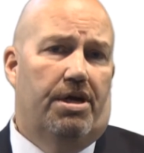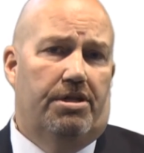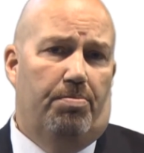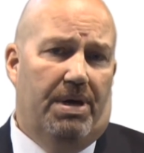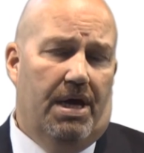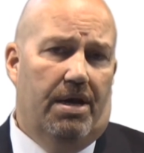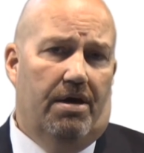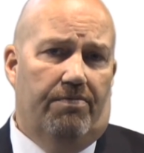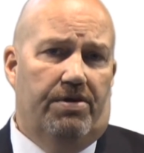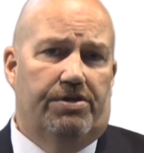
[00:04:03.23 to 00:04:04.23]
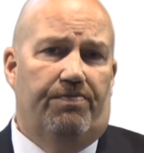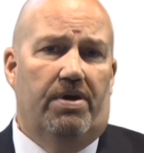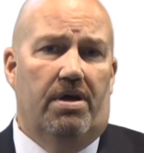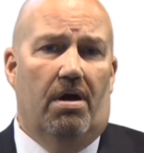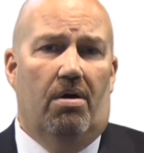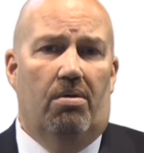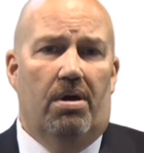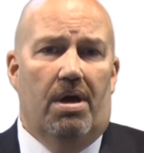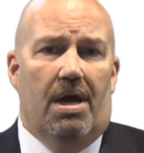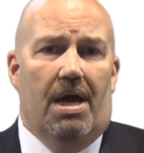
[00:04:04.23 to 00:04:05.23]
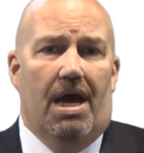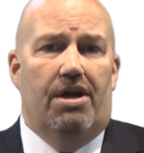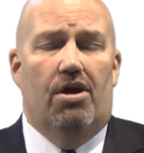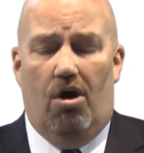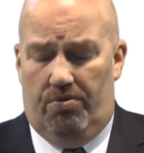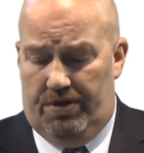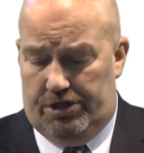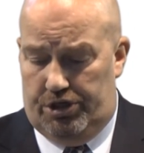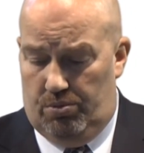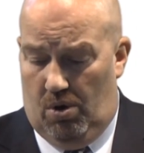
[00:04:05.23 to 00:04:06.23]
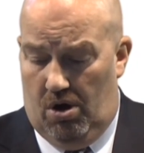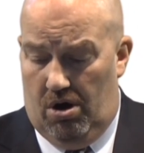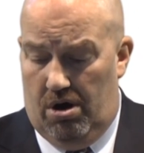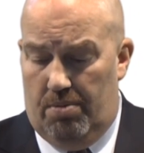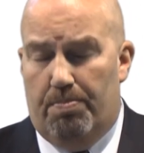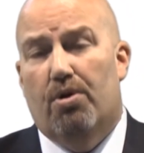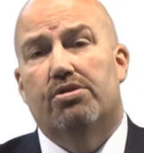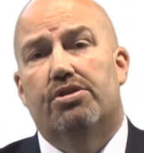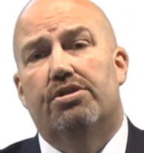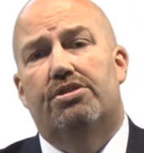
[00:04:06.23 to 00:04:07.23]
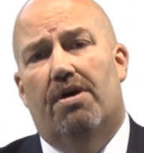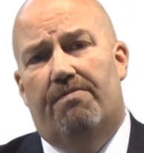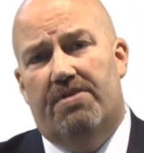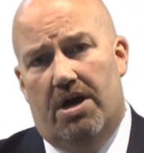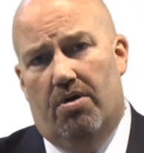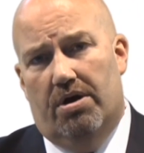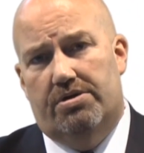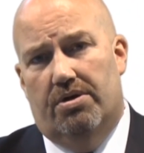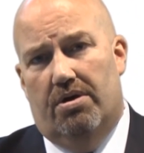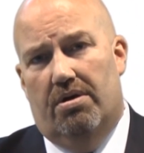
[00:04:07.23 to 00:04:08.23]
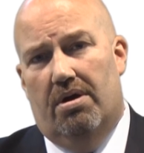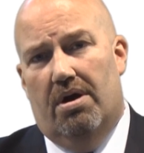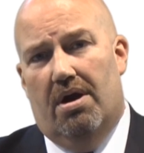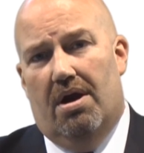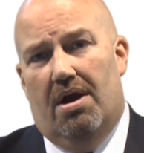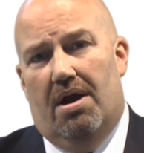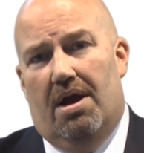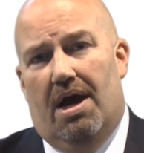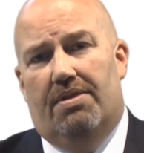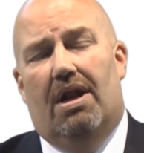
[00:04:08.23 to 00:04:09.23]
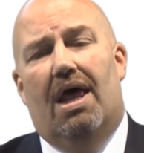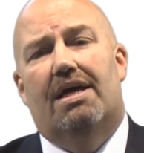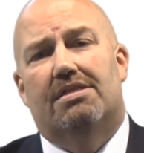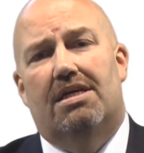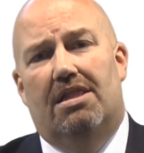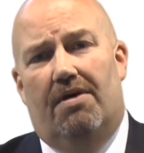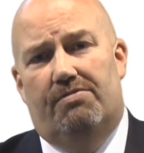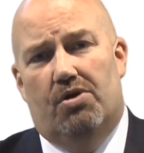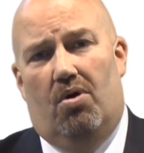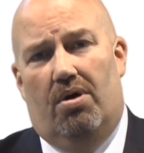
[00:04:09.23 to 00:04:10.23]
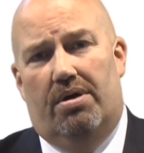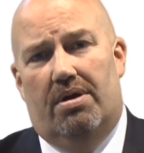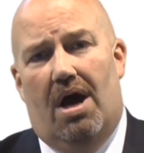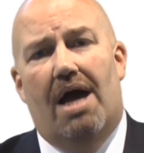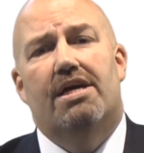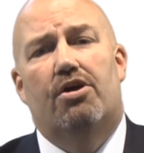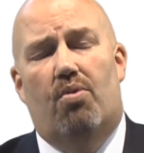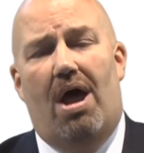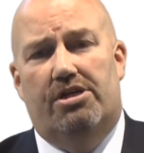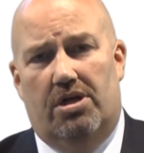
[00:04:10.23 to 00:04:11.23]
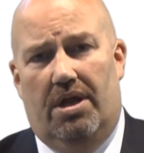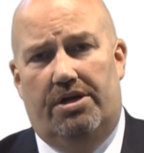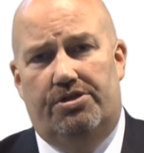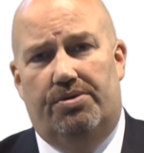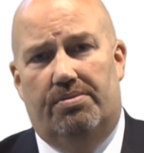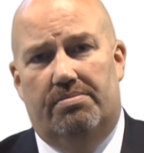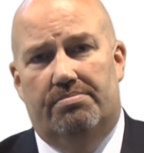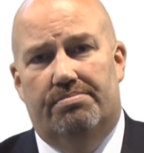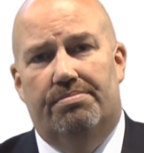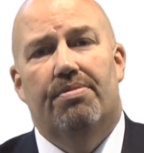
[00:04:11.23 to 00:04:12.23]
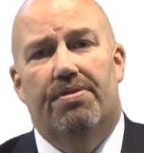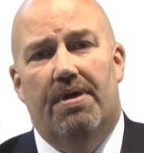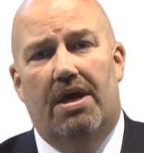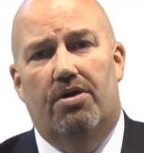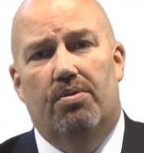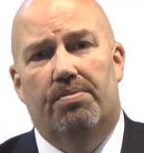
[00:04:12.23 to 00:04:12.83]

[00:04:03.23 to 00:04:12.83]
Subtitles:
at the beginning of this video, and know that you are persons of character and the legacy lives on. I congratulate you. Thank you.